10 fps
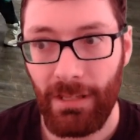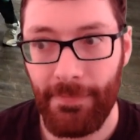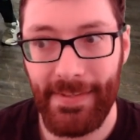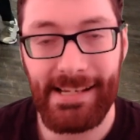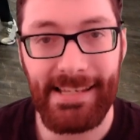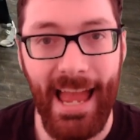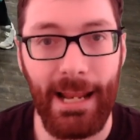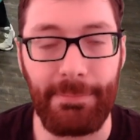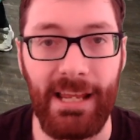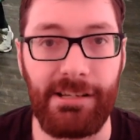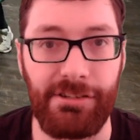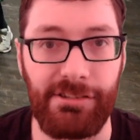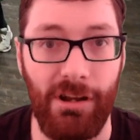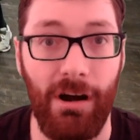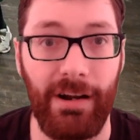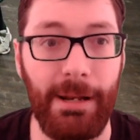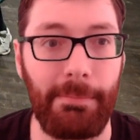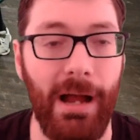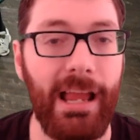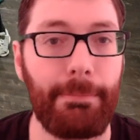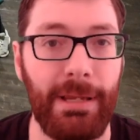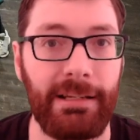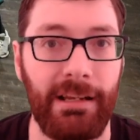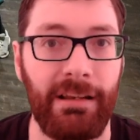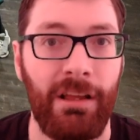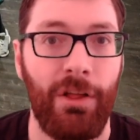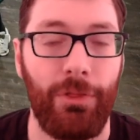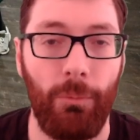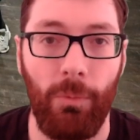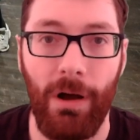these adaptations are, in my opinion, the